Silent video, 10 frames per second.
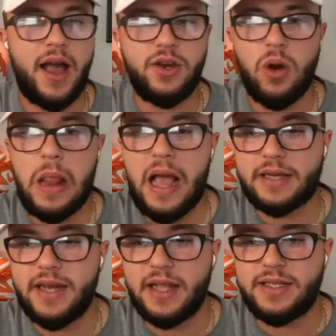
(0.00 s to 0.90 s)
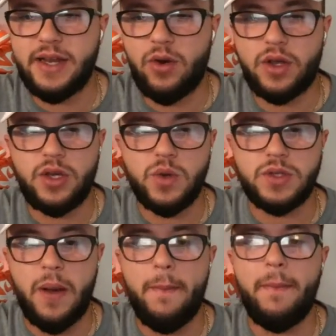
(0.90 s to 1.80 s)
on your Locked On
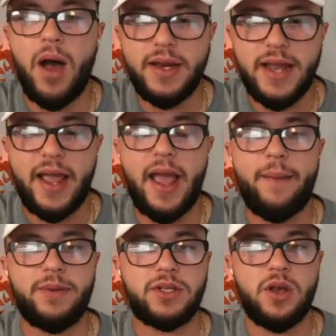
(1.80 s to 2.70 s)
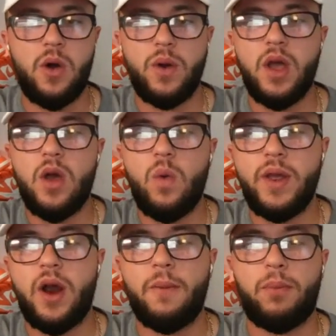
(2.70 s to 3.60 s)
Syracuse Monday episode,
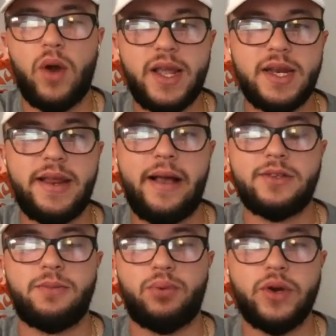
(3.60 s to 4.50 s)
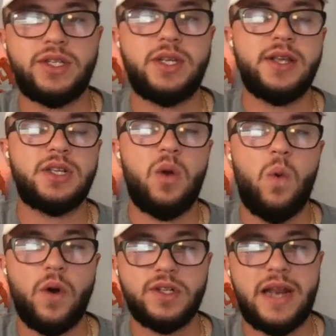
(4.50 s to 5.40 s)
we are breaking down some preseason
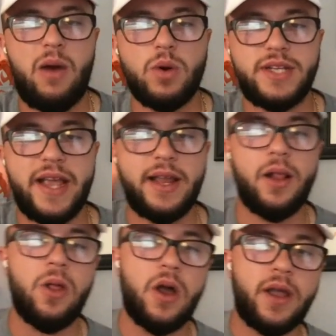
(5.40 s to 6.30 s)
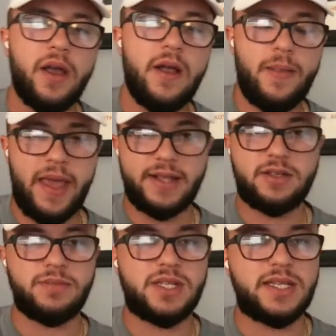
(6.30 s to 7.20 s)
awards. Now we're taking a look at
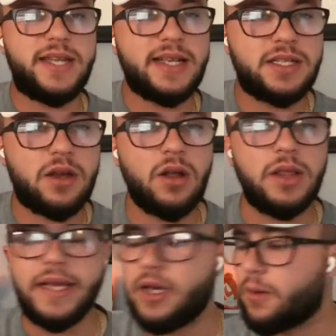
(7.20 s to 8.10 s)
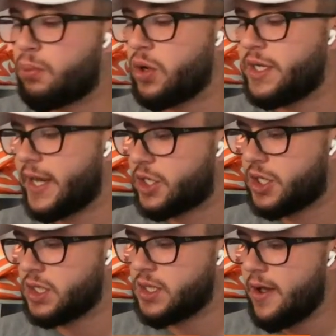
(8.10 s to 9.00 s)
some statistical leader
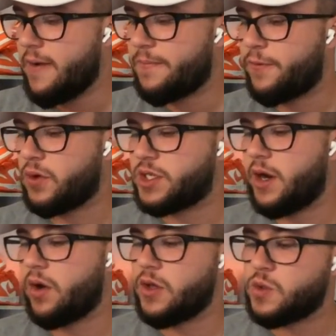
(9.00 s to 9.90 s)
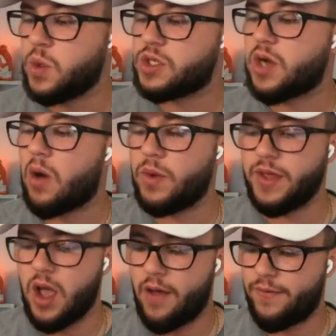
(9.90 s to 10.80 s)
predictions for Syracuse. We'll start with
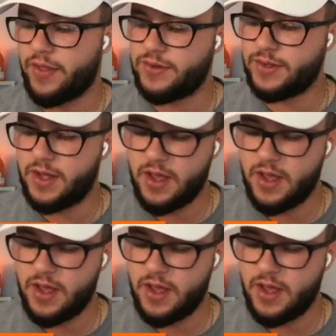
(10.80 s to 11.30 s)
the offense.